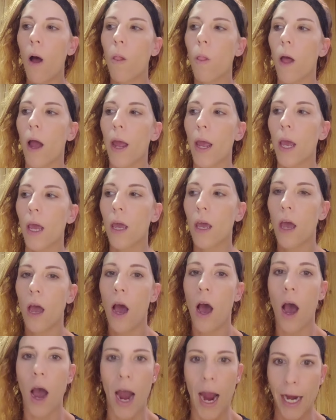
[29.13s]
Like,
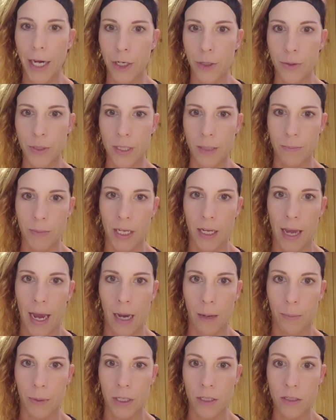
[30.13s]
I know something
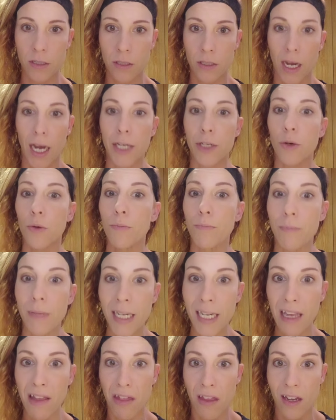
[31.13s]
happened. I know
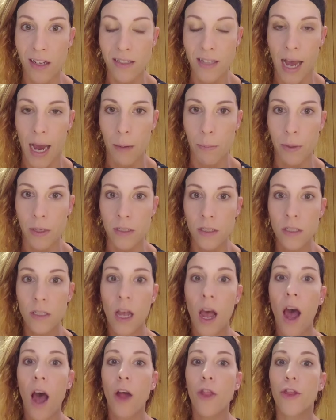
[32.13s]
many things happened.
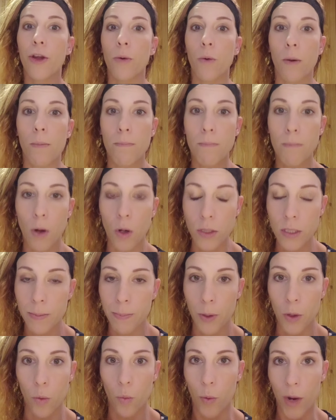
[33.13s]
There were
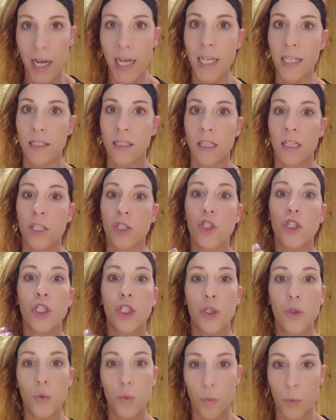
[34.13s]
multiple witnesses
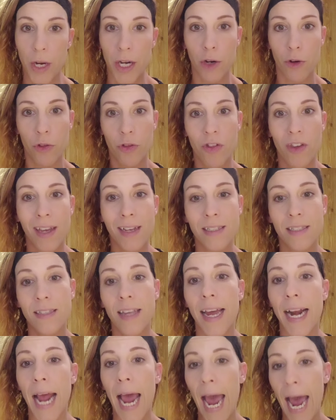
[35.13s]
to weird things
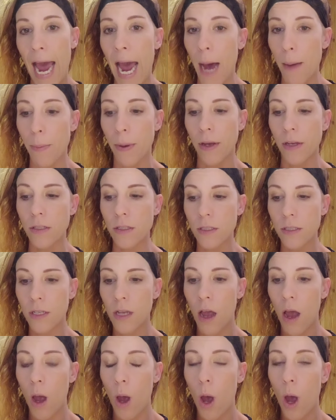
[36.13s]
that happened.
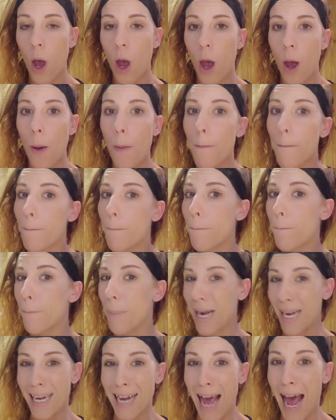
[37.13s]

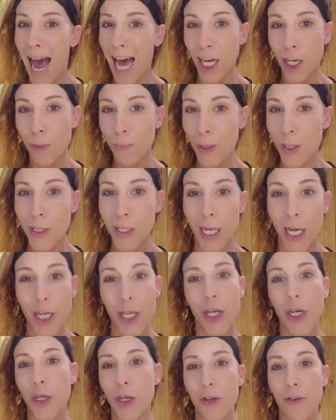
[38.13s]
But it
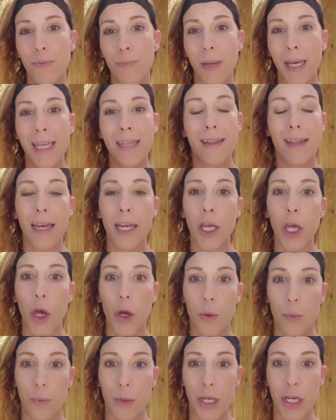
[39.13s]
100% could have been like
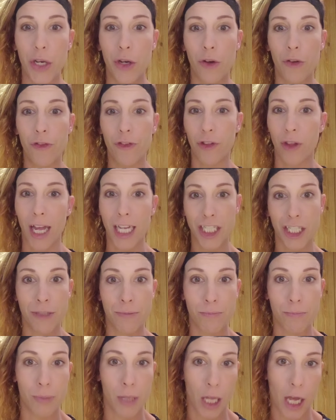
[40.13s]
a real flesh
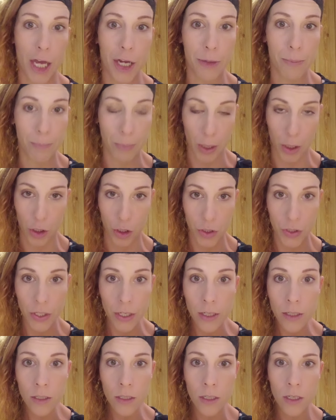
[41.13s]
and blood
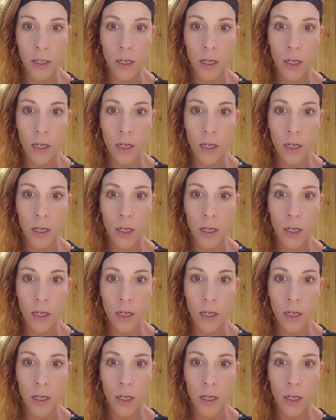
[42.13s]
person.